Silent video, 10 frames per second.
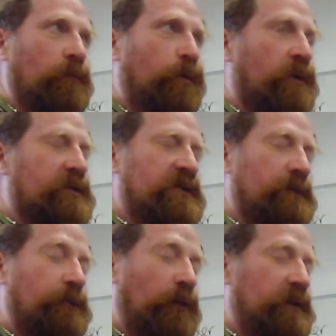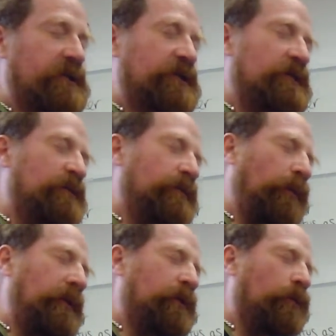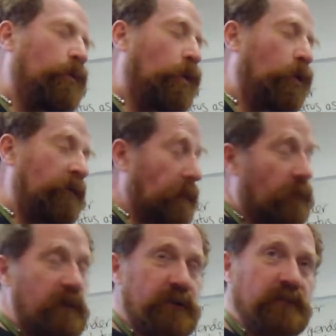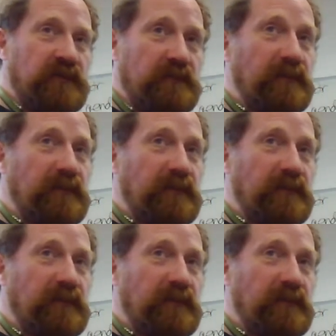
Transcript: what politicians would probably call war reparations,